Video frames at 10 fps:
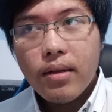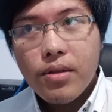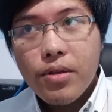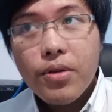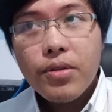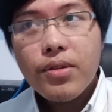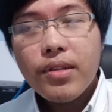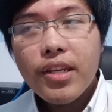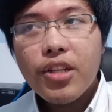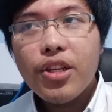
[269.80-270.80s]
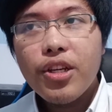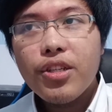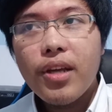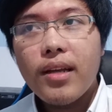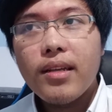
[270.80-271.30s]
use
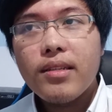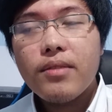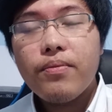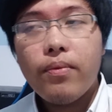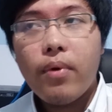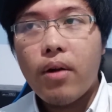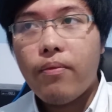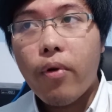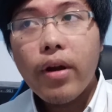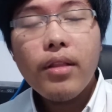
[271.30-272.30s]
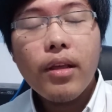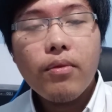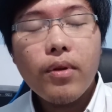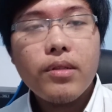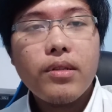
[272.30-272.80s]
English as a foreign
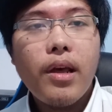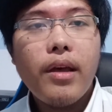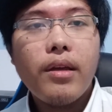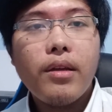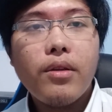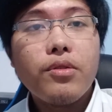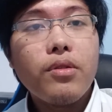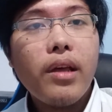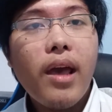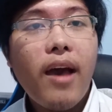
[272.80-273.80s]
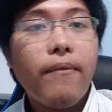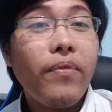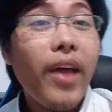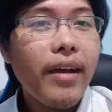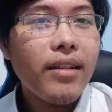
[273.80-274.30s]
language, they usually
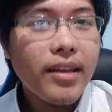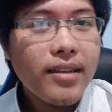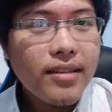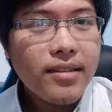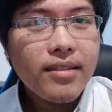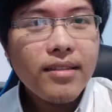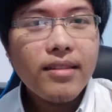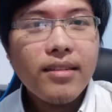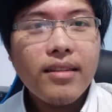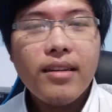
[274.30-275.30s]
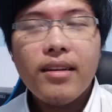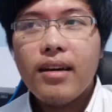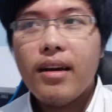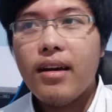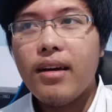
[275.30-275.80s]
have dialect.
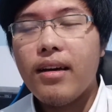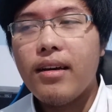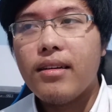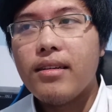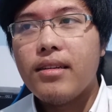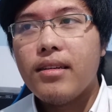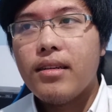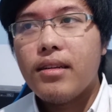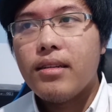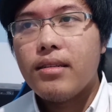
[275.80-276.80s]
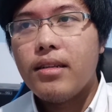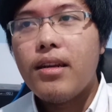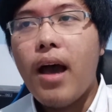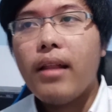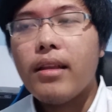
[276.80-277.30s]
The
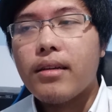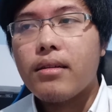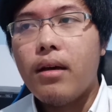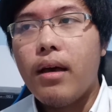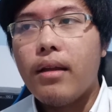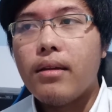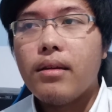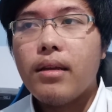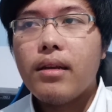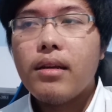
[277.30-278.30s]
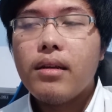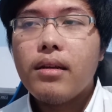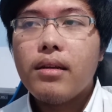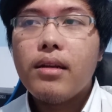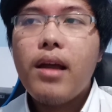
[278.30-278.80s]
dialect, and in
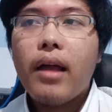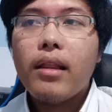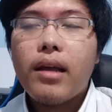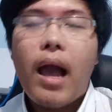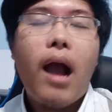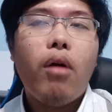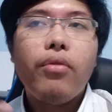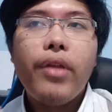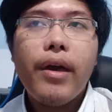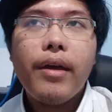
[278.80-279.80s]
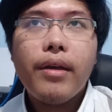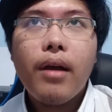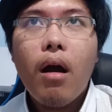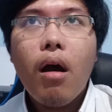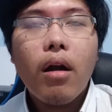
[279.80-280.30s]
the dialect, how they
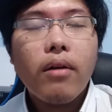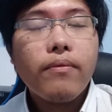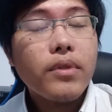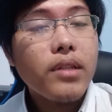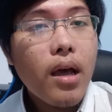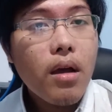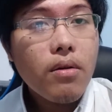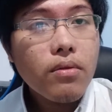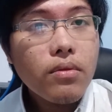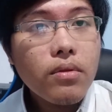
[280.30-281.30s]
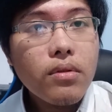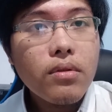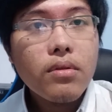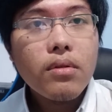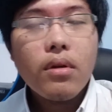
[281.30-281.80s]
are
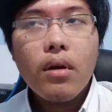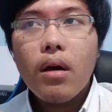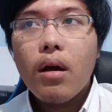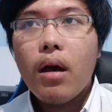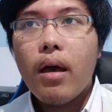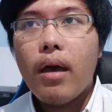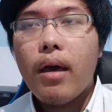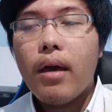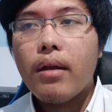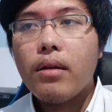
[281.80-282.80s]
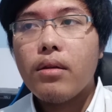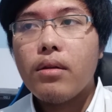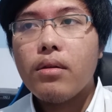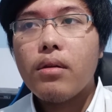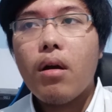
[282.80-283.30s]
pronounced,
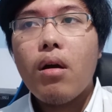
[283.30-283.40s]
and